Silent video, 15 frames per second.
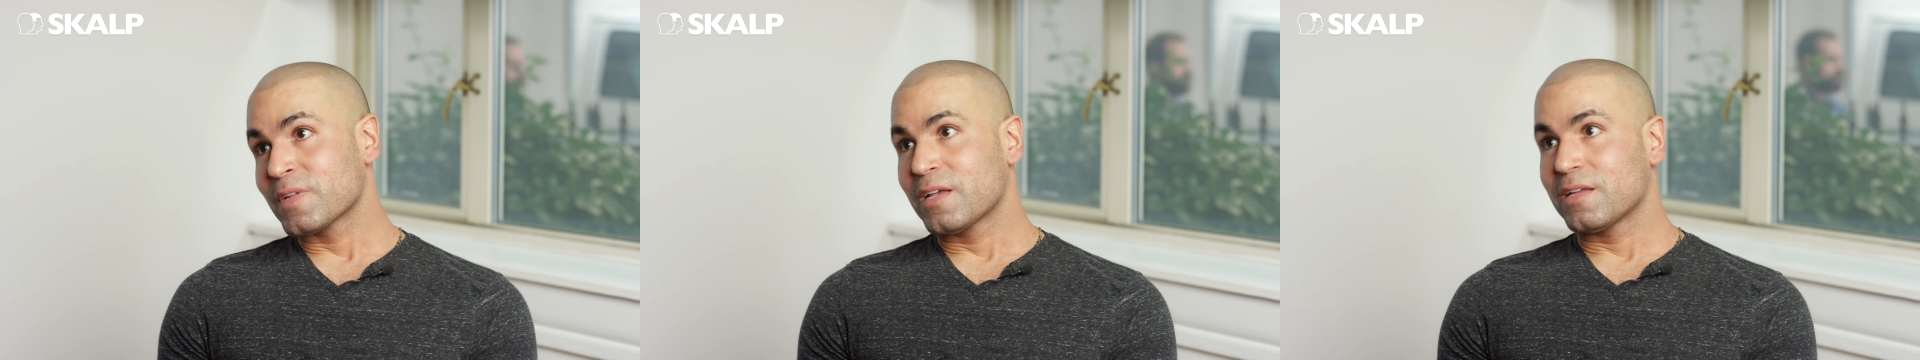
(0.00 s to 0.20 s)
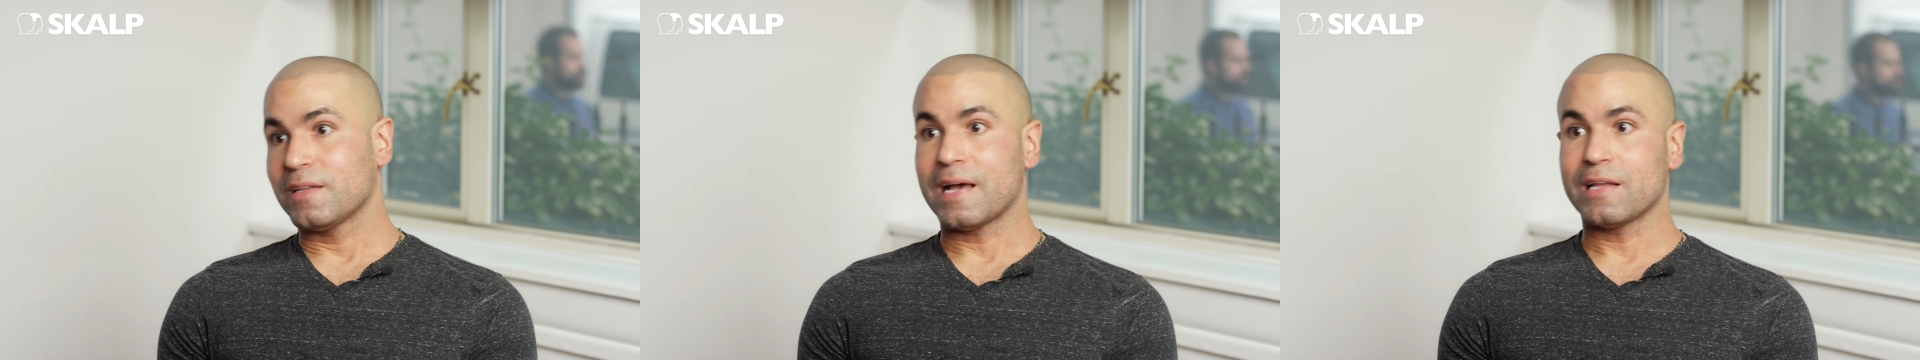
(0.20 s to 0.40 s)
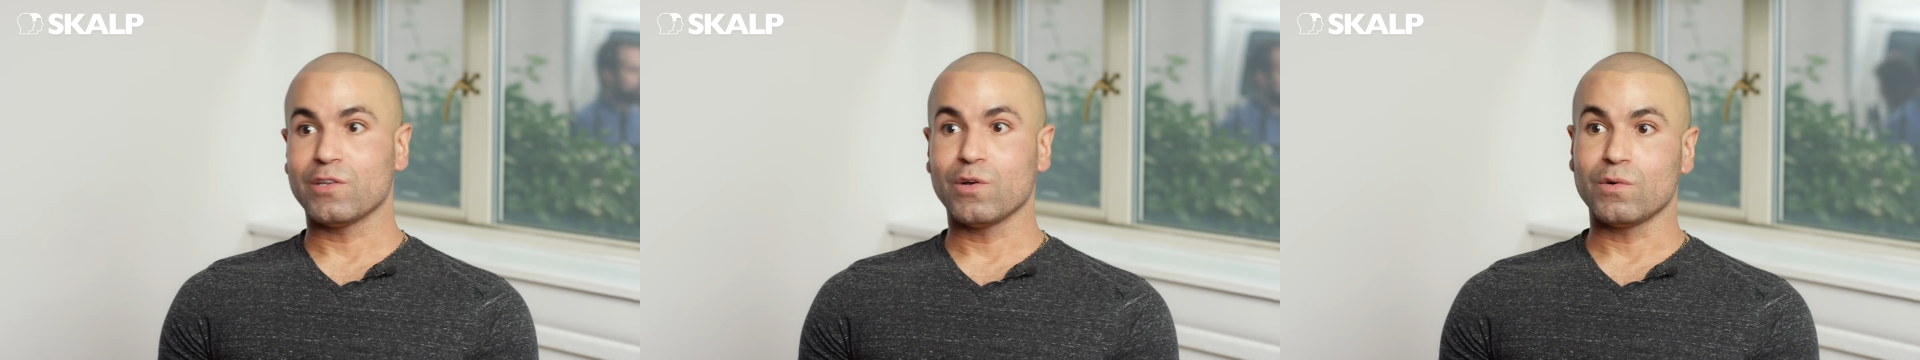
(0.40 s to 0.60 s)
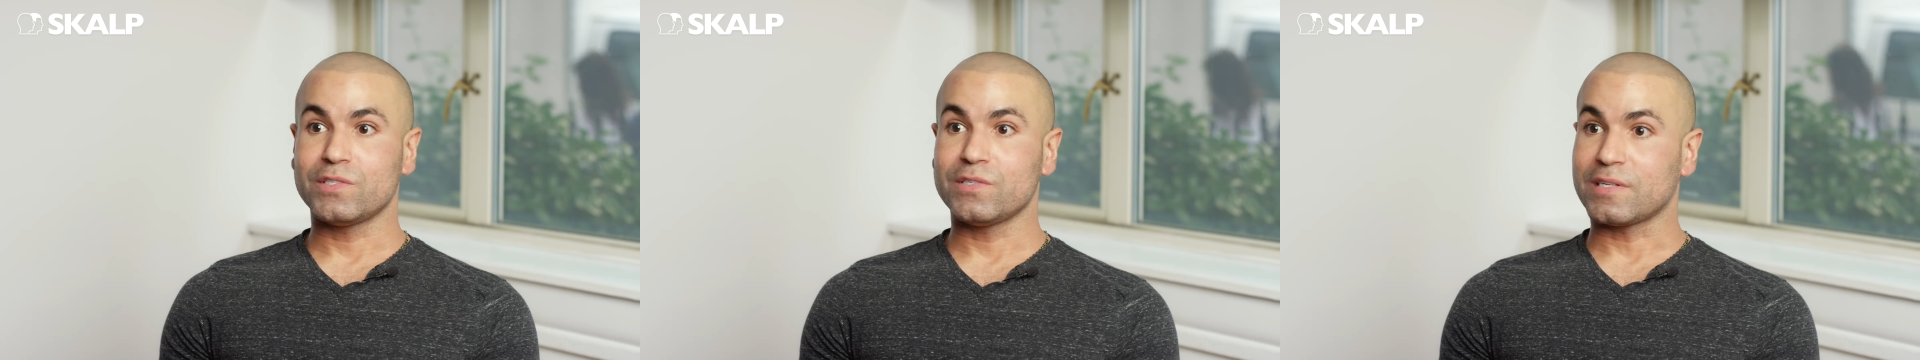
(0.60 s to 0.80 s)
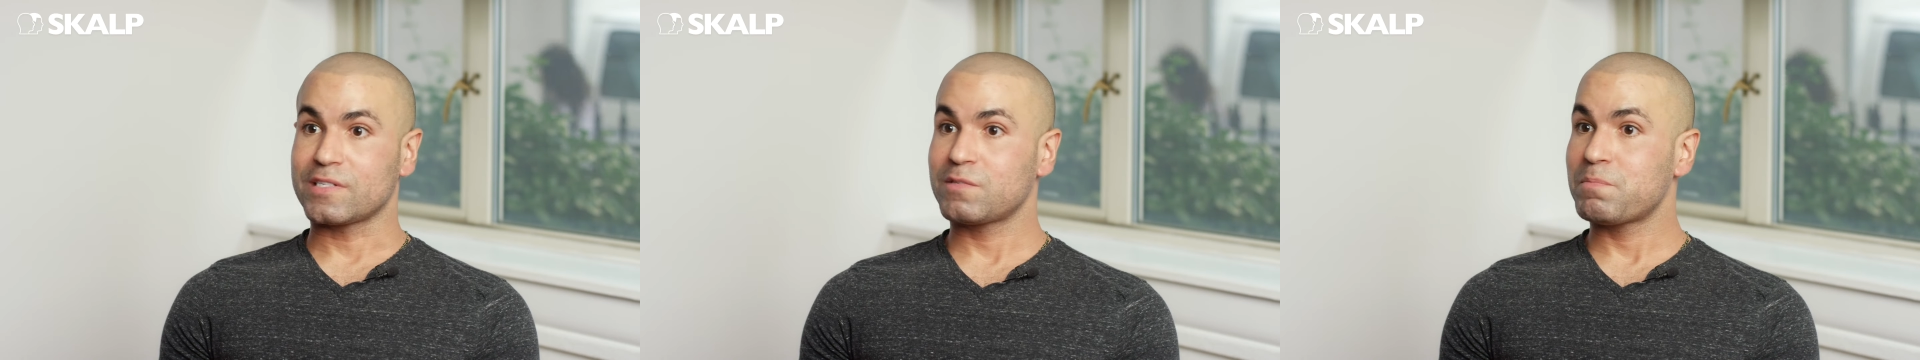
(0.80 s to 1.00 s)
Not know what
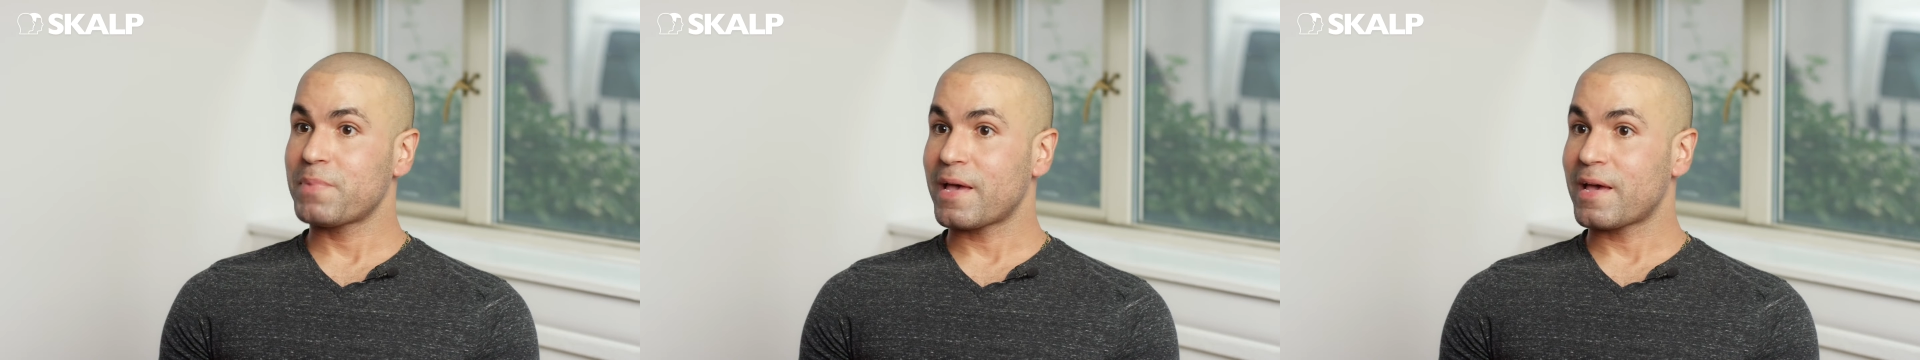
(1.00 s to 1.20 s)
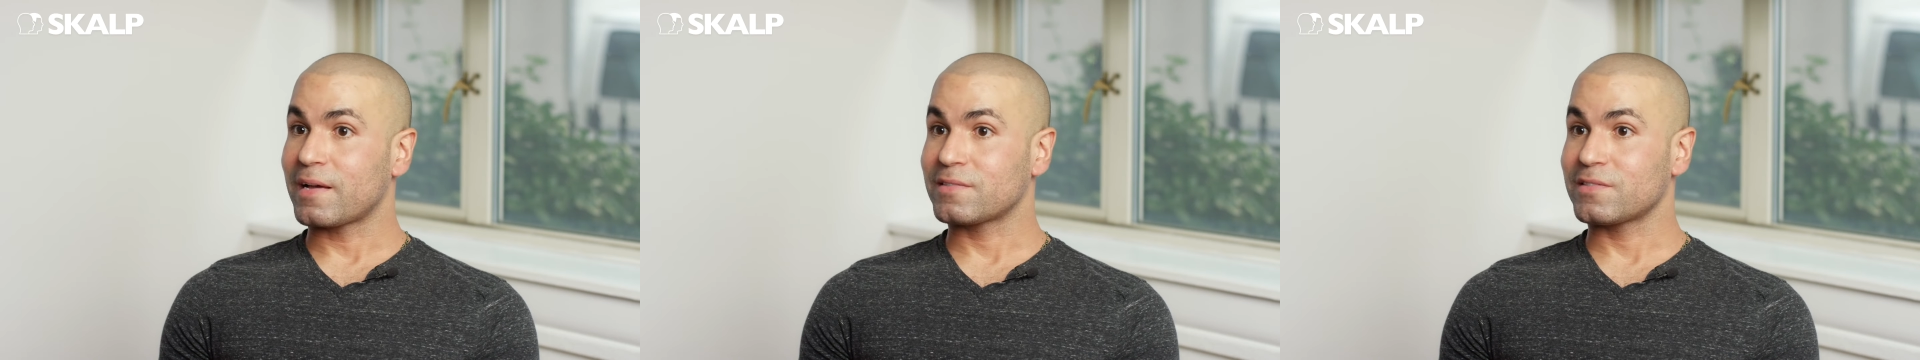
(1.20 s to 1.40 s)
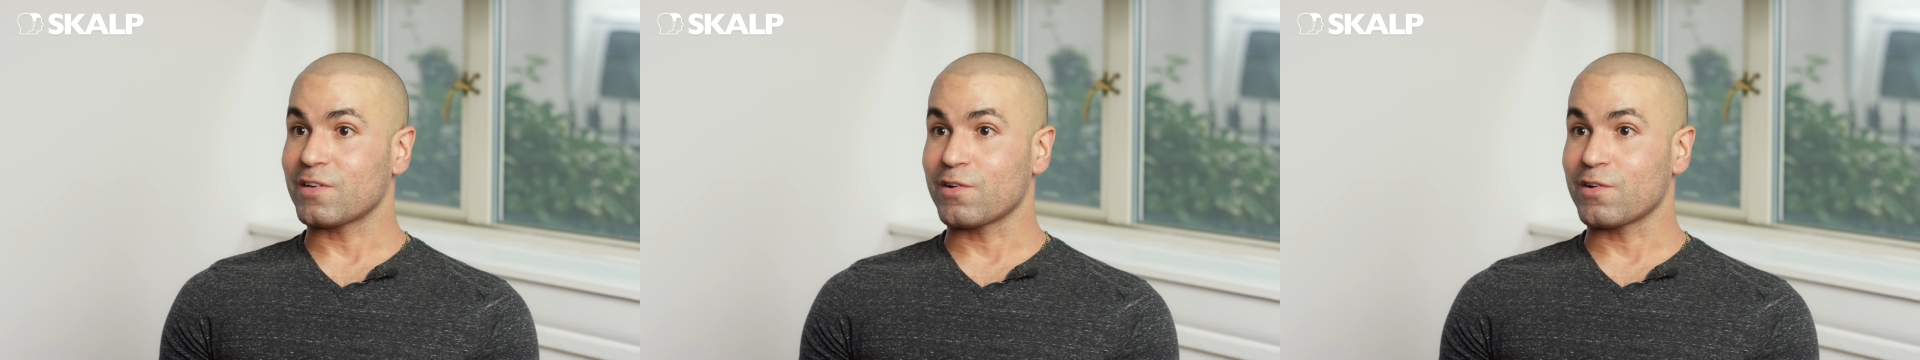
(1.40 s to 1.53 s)
to expect,